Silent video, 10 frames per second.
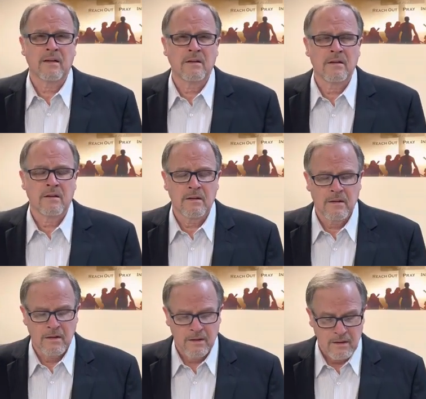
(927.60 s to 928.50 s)

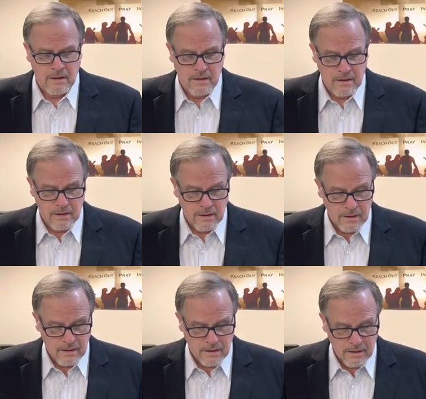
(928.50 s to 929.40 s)

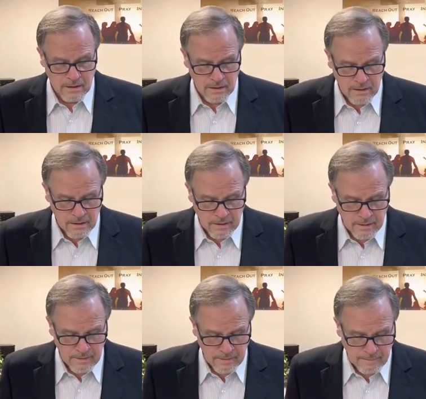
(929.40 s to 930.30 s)

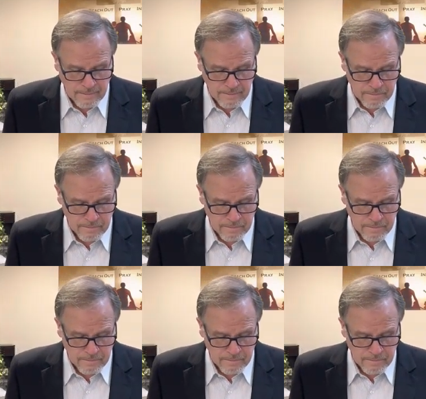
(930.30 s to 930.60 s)
[no speech]